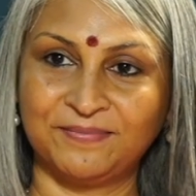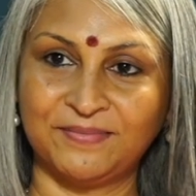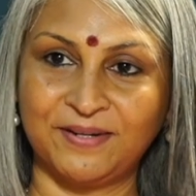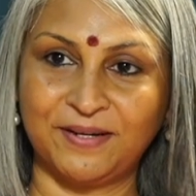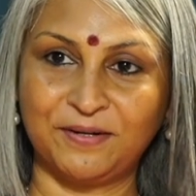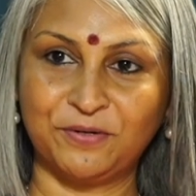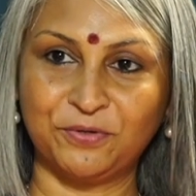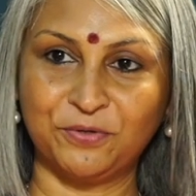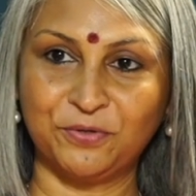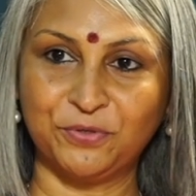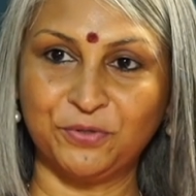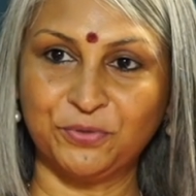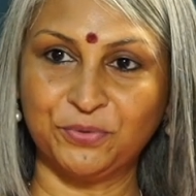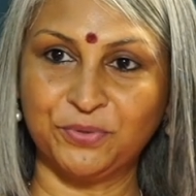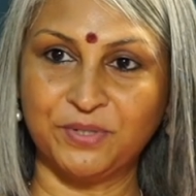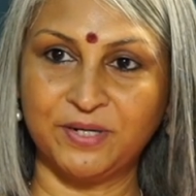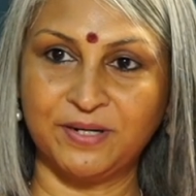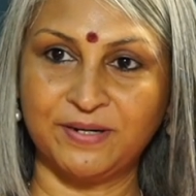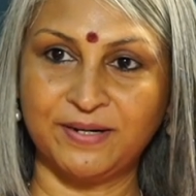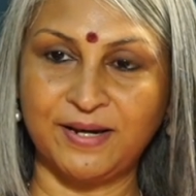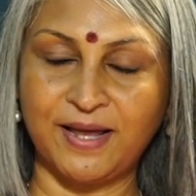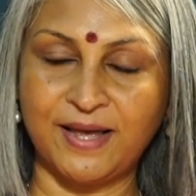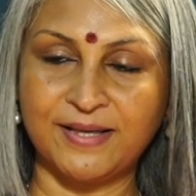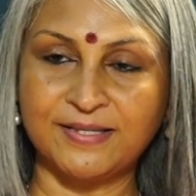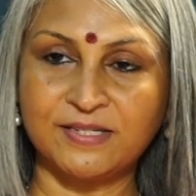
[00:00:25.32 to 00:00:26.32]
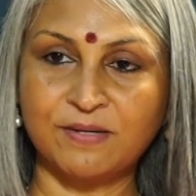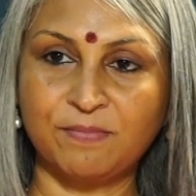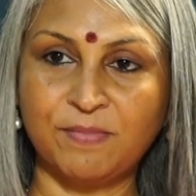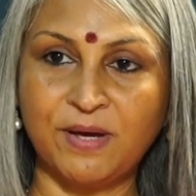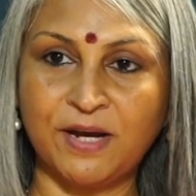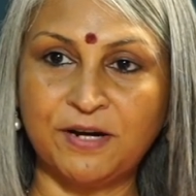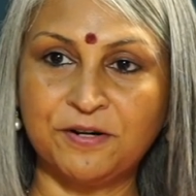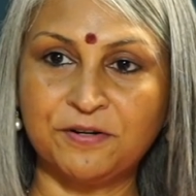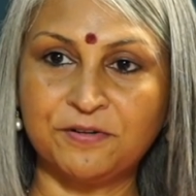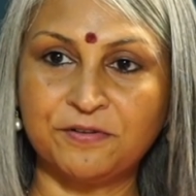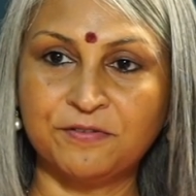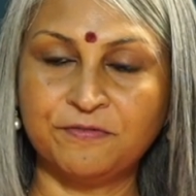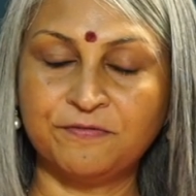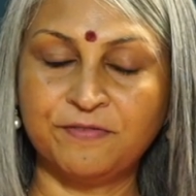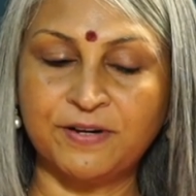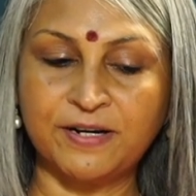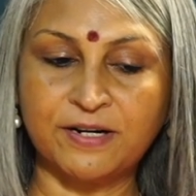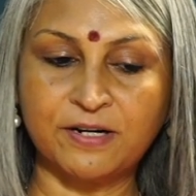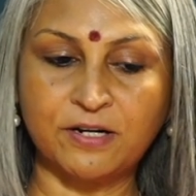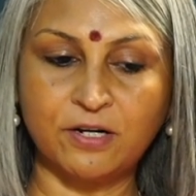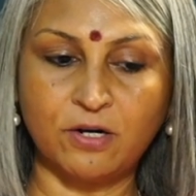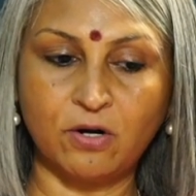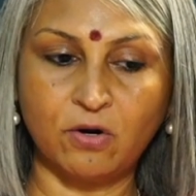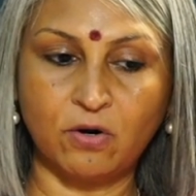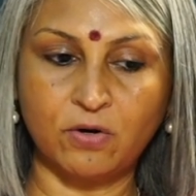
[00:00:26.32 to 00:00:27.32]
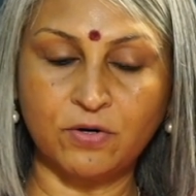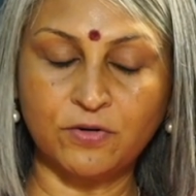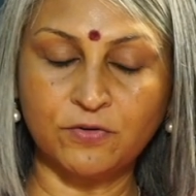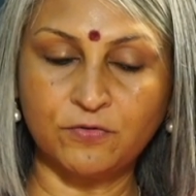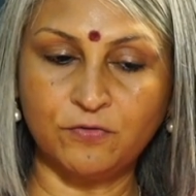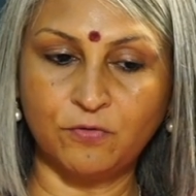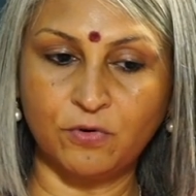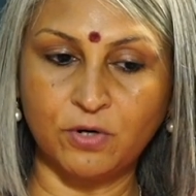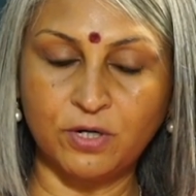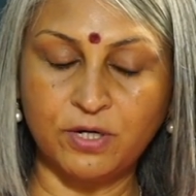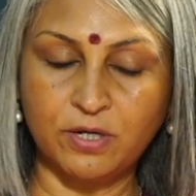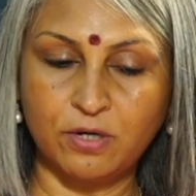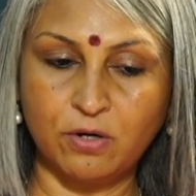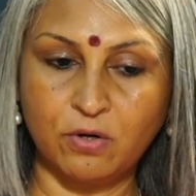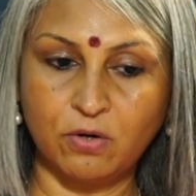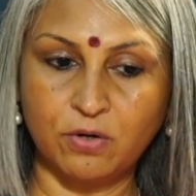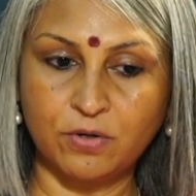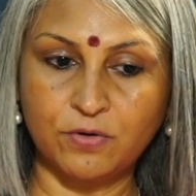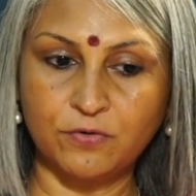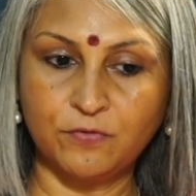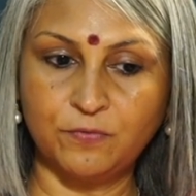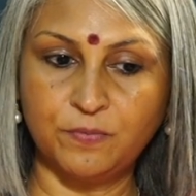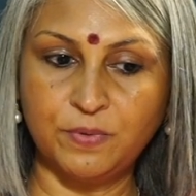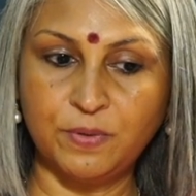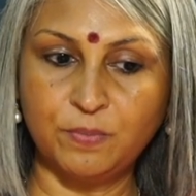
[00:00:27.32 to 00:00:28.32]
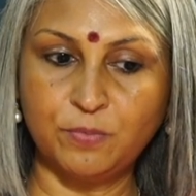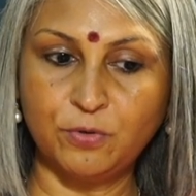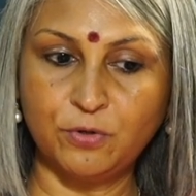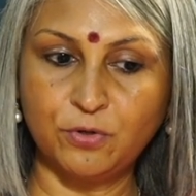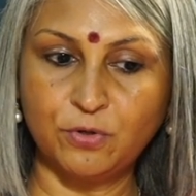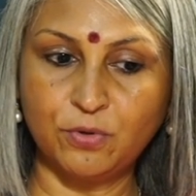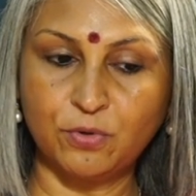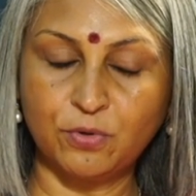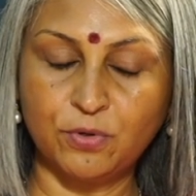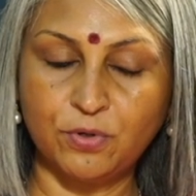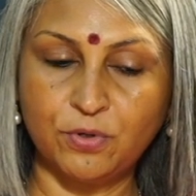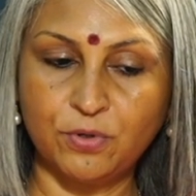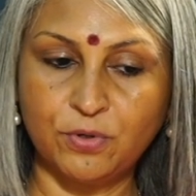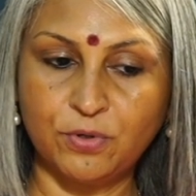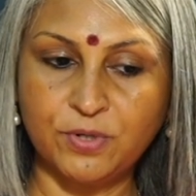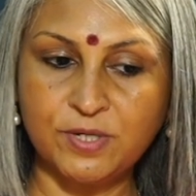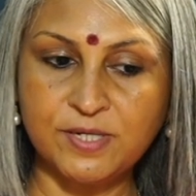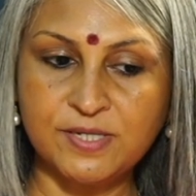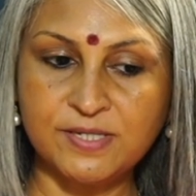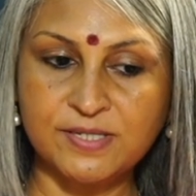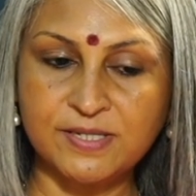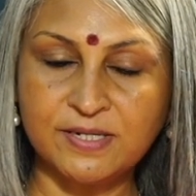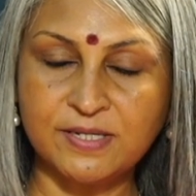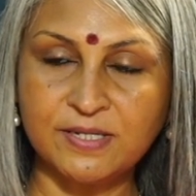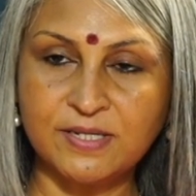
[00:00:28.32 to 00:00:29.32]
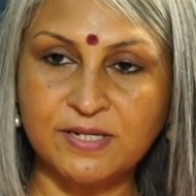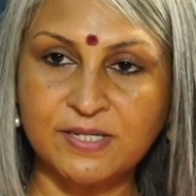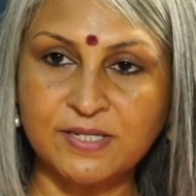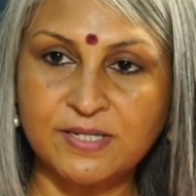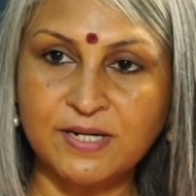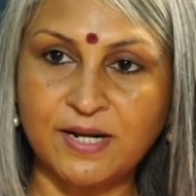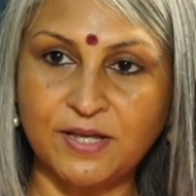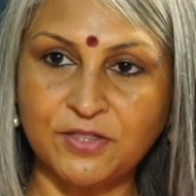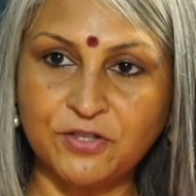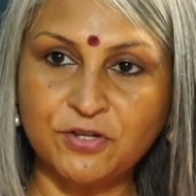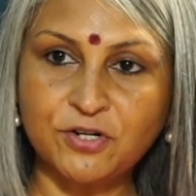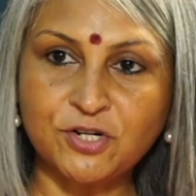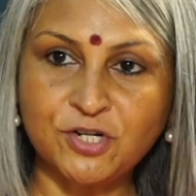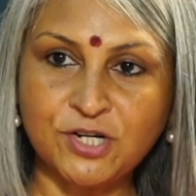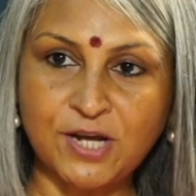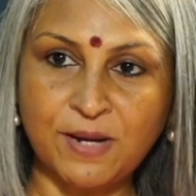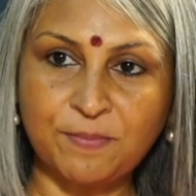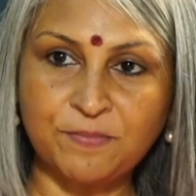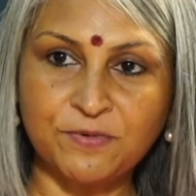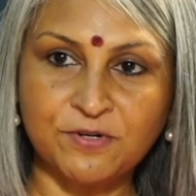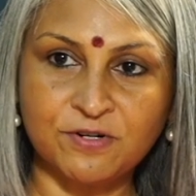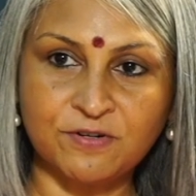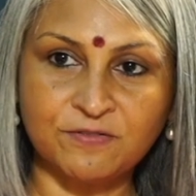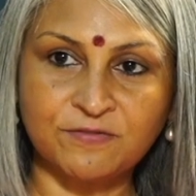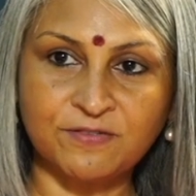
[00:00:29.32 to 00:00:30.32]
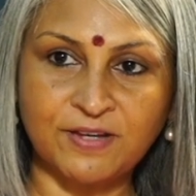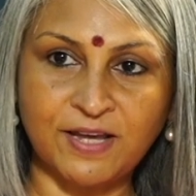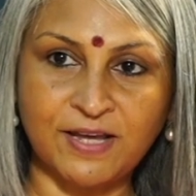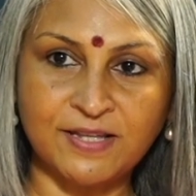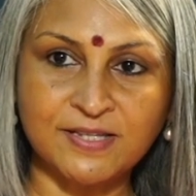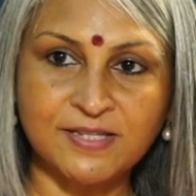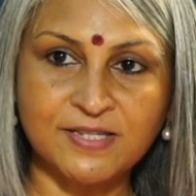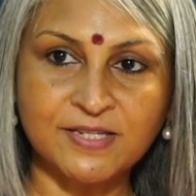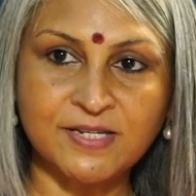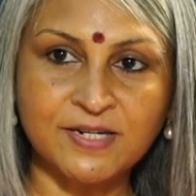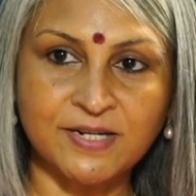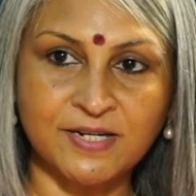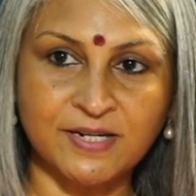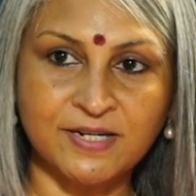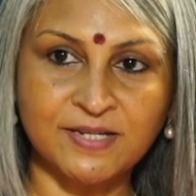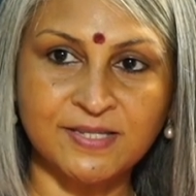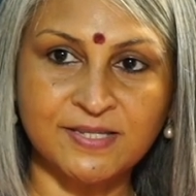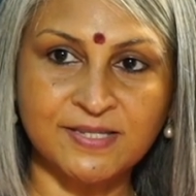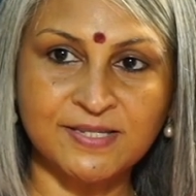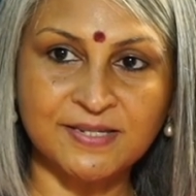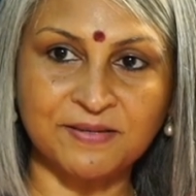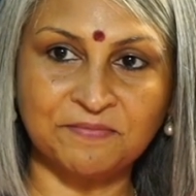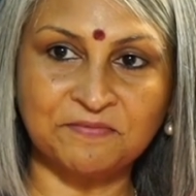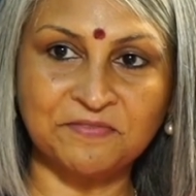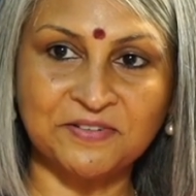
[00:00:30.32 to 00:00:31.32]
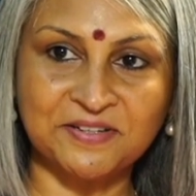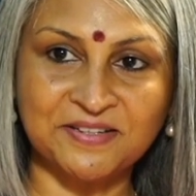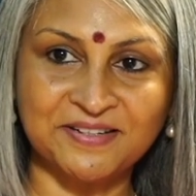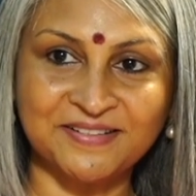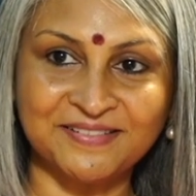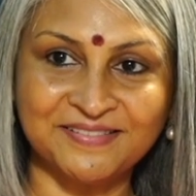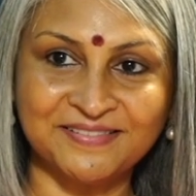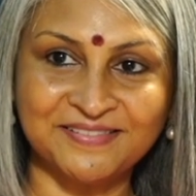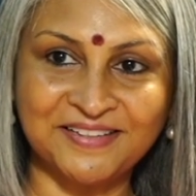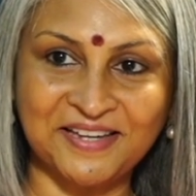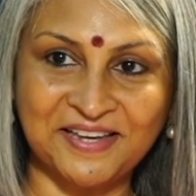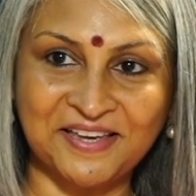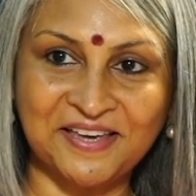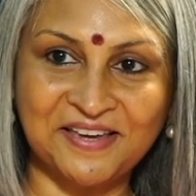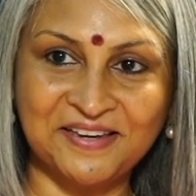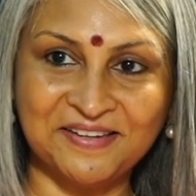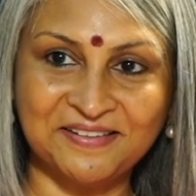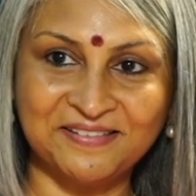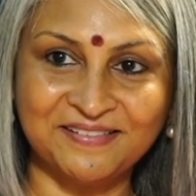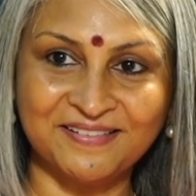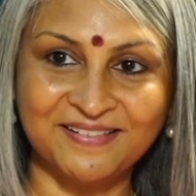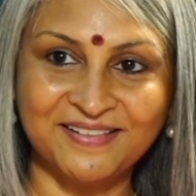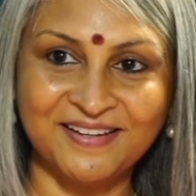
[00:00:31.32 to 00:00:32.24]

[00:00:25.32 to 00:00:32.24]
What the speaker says: I don't do that. As a matter of fact, a lot of people don't know is that there is another chapter of cancer hidden somewhere again